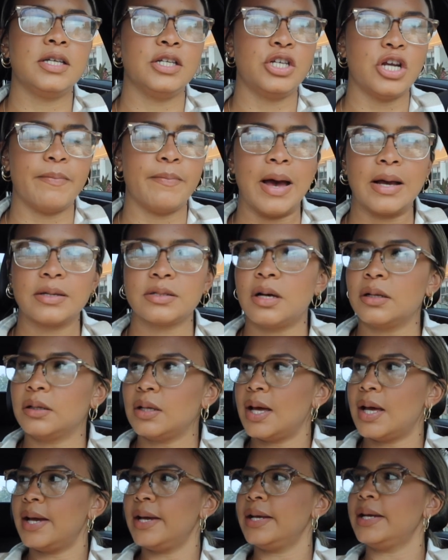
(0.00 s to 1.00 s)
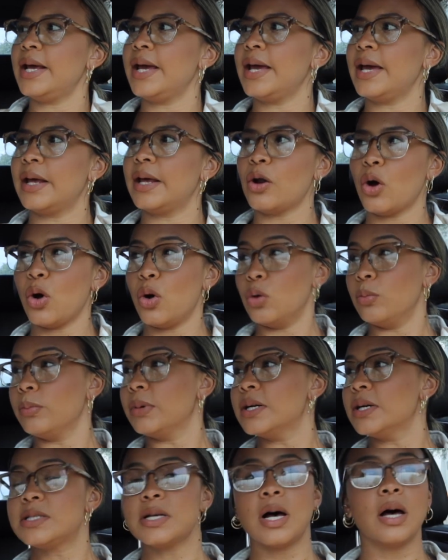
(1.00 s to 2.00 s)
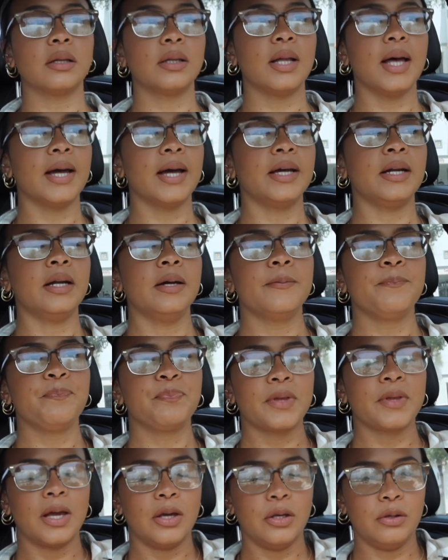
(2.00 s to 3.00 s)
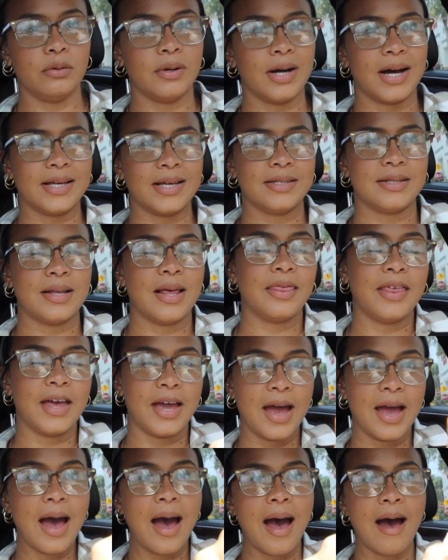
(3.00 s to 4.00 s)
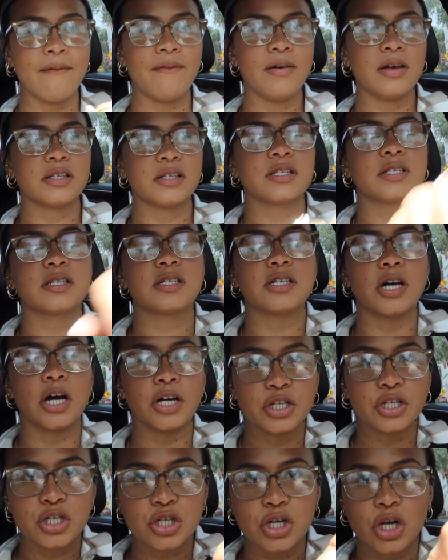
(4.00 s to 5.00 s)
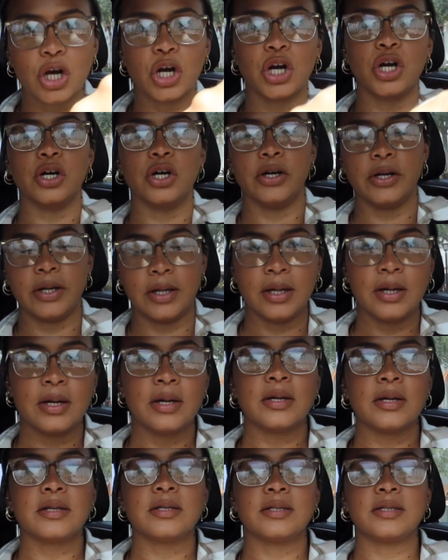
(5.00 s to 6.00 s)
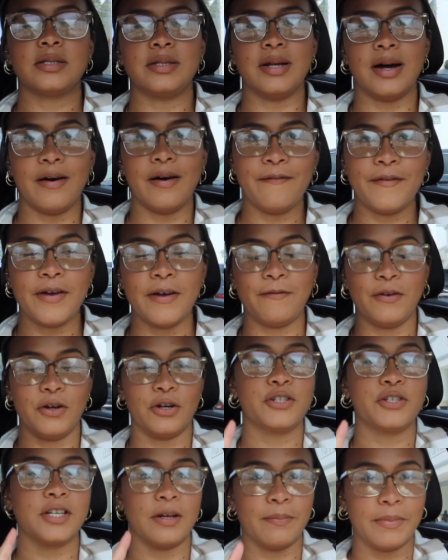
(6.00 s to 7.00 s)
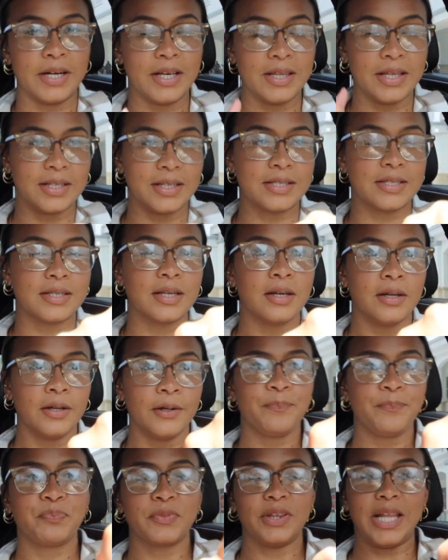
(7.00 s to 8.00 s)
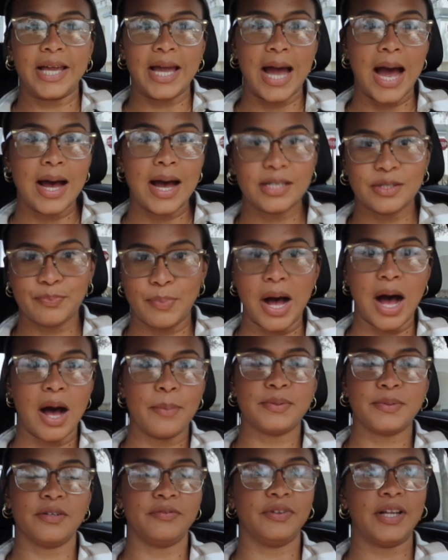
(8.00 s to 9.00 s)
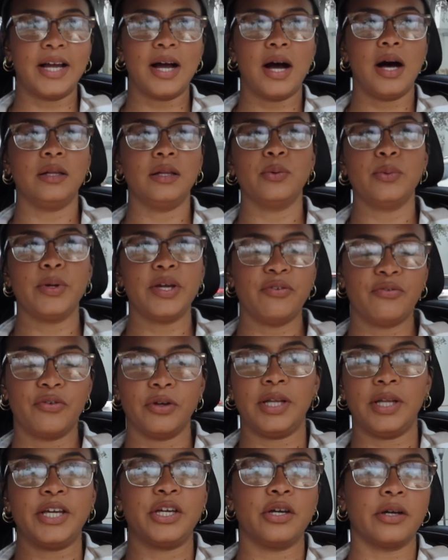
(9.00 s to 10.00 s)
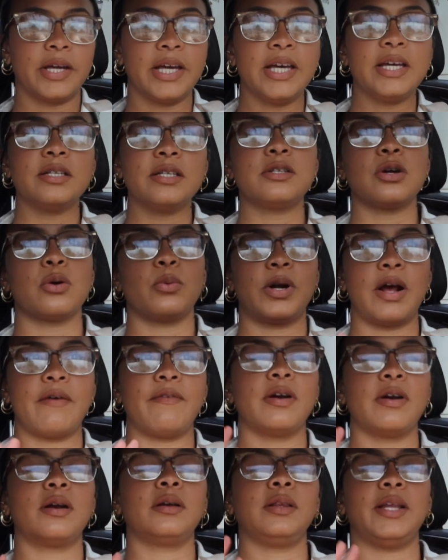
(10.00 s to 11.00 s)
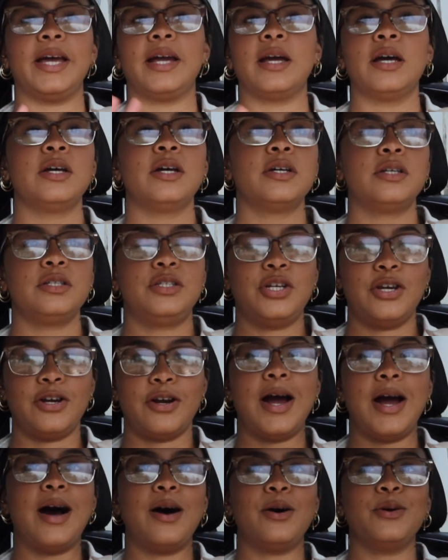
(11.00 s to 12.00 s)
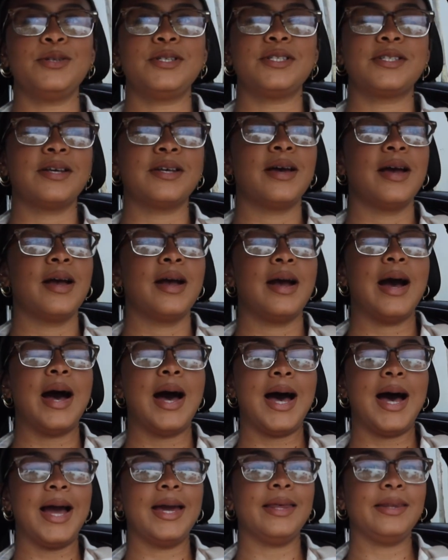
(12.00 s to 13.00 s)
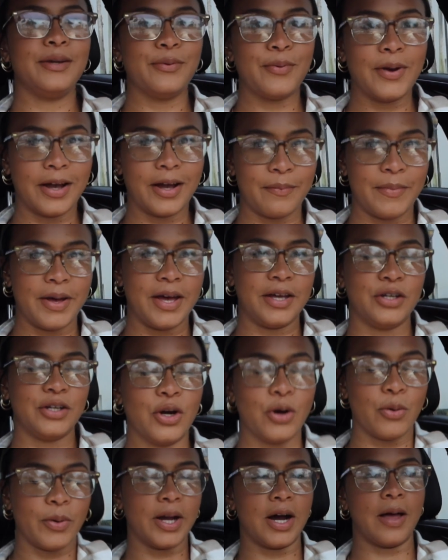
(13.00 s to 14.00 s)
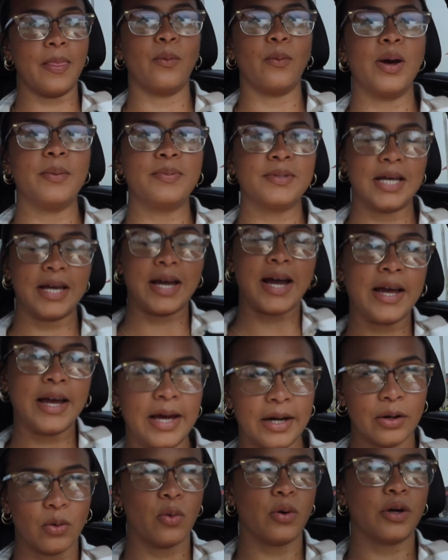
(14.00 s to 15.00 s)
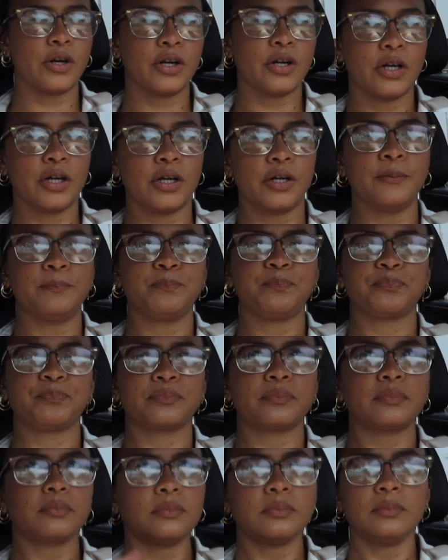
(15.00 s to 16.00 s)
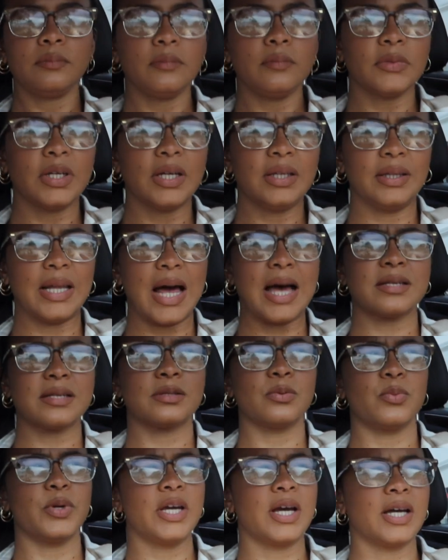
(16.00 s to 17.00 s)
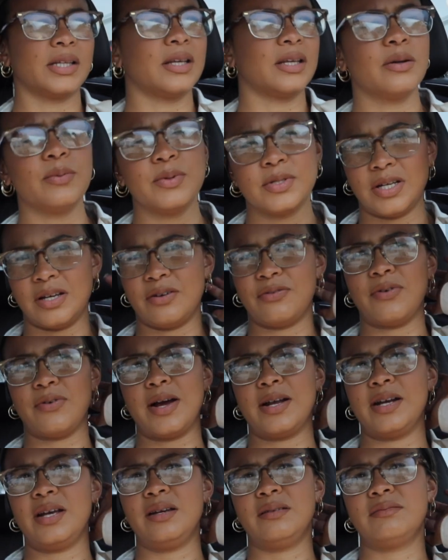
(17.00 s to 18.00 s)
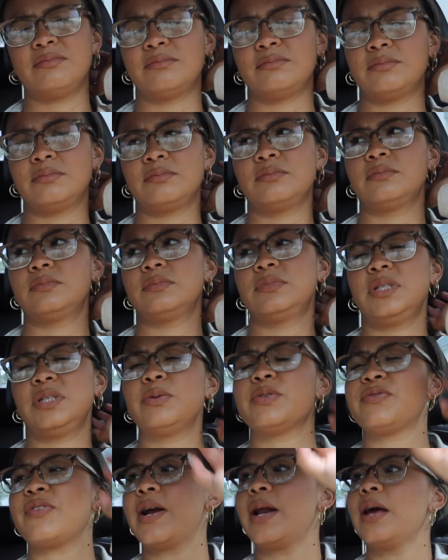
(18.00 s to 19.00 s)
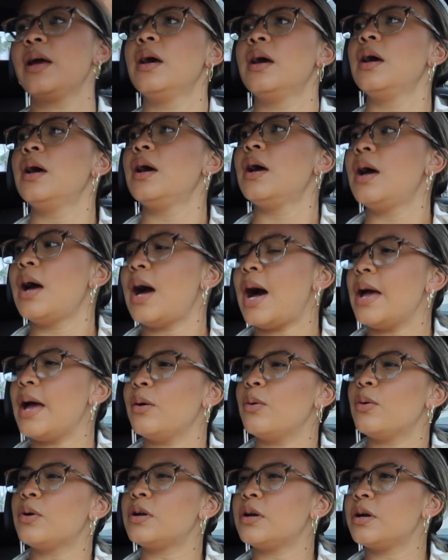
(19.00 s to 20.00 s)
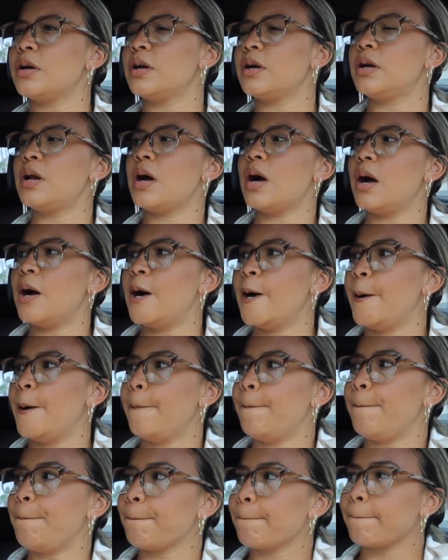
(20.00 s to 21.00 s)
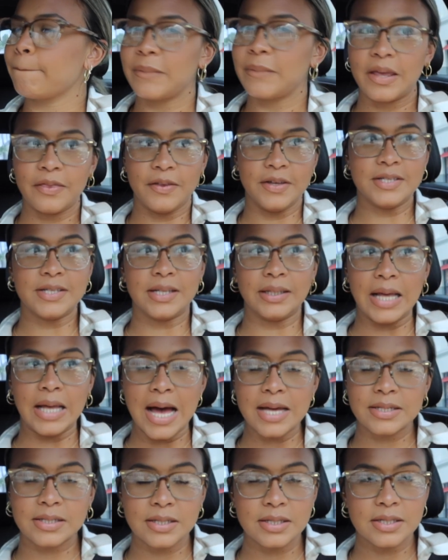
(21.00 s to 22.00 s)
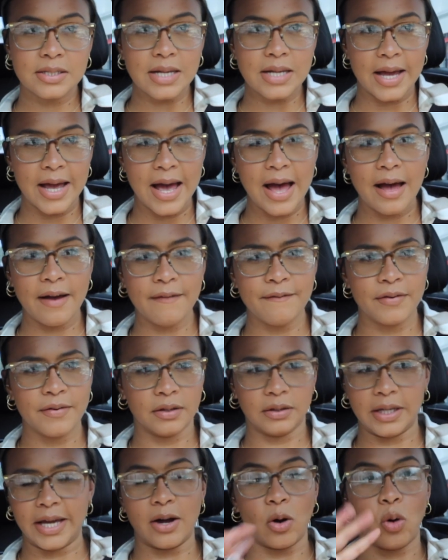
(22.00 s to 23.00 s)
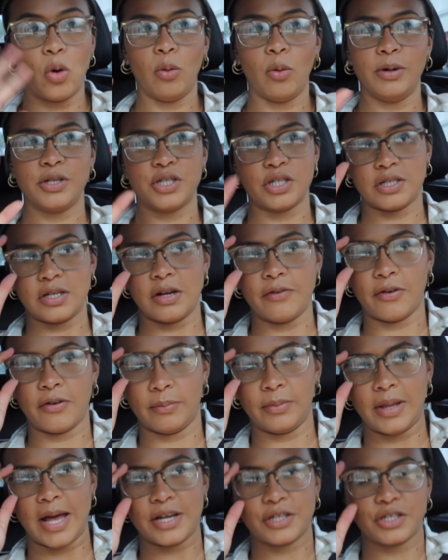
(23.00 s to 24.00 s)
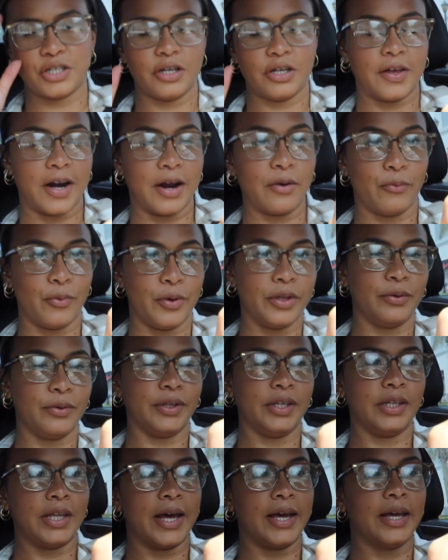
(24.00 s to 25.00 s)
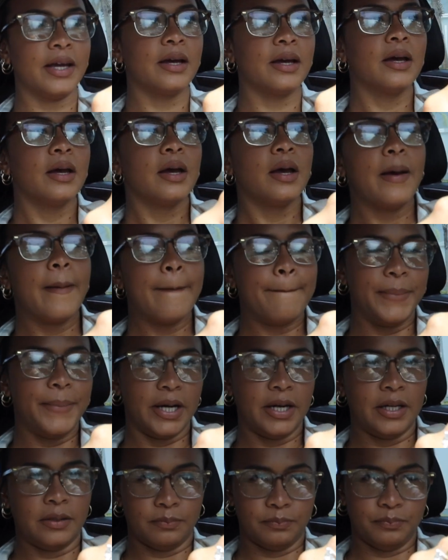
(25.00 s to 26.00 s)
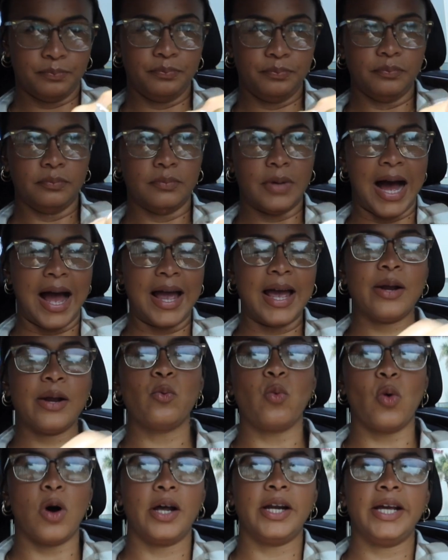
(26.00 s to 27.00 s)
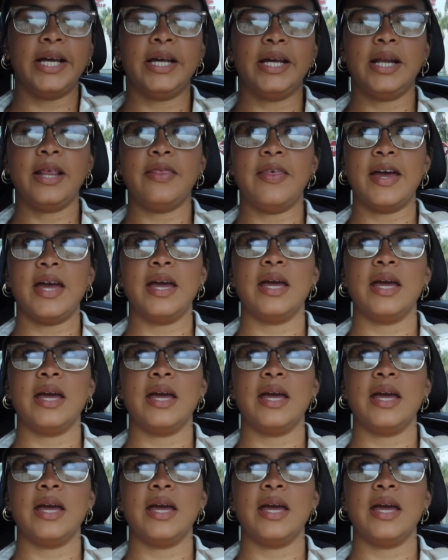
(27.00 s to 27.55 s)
TJ Maxx online, and Home Goods online. You guys, they have such good stuff. If you're somebody that's like adds pops of like Halloween for like your kids or whatever, like to your house, highly recommend going on the website. I had ordered last week, I think it was like Friday. I ordered these glasses. I have like a whole bunch of stuff from last year that I really, really like, but I had wanted,